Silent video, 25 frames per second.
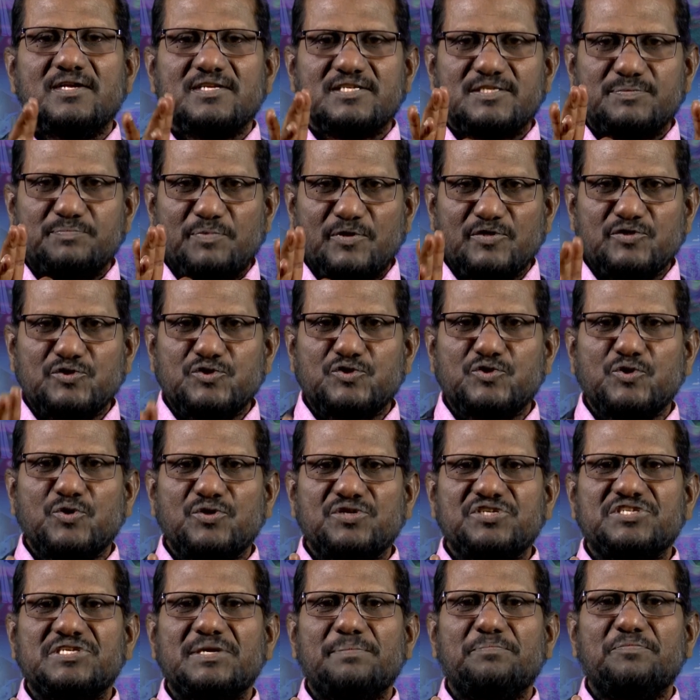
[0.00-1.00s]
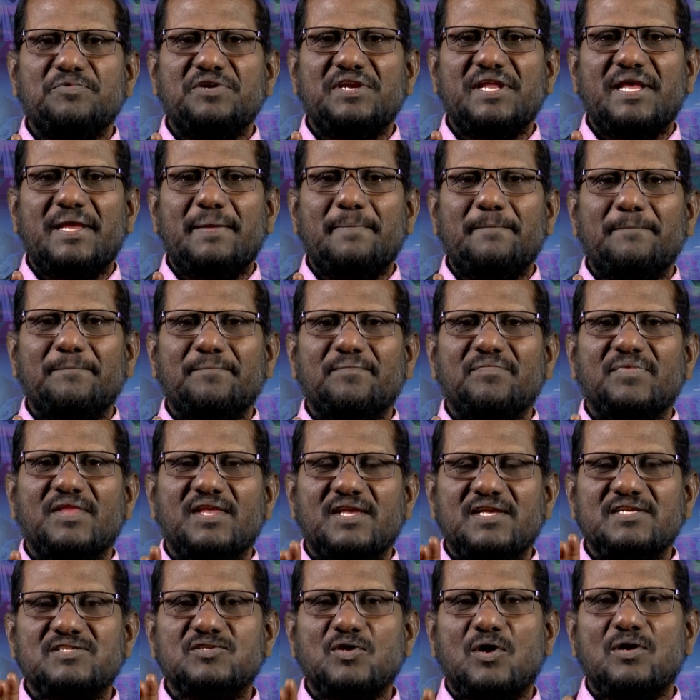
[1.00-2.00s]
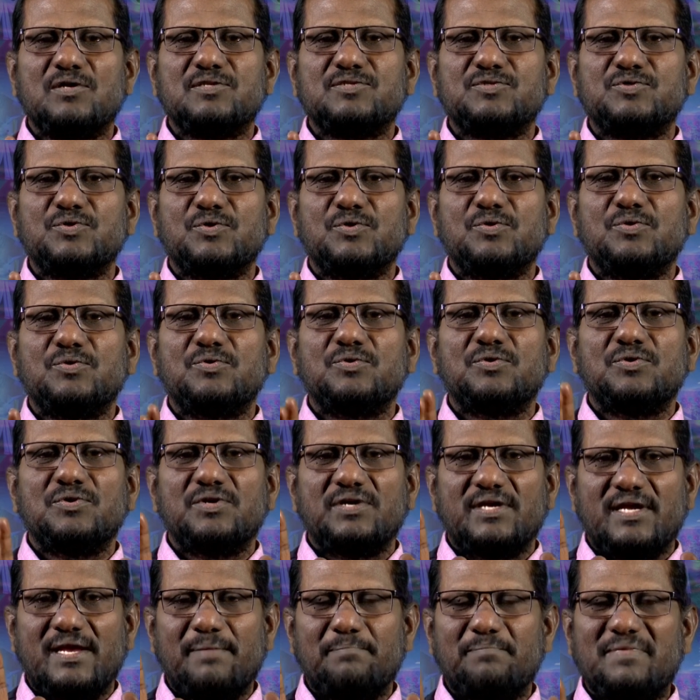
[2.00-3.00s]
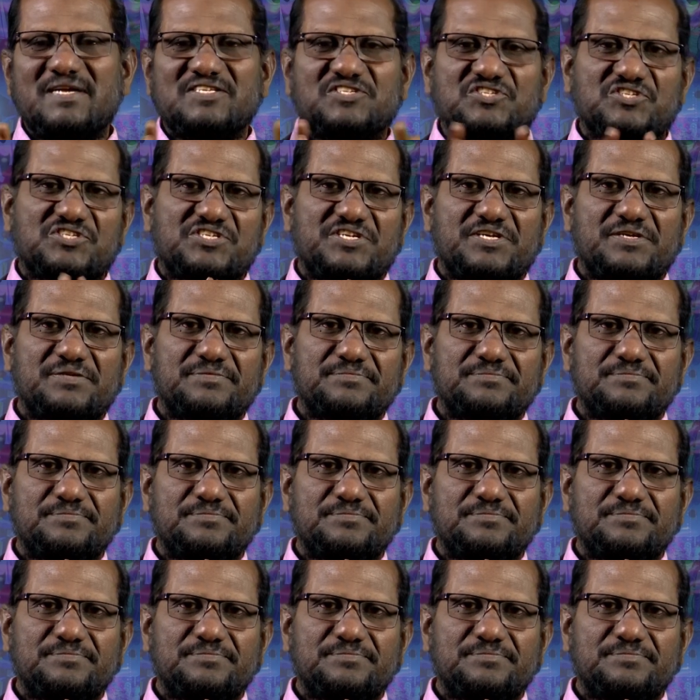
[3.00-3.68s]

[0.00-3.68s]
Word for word: Sponsorship team is also a must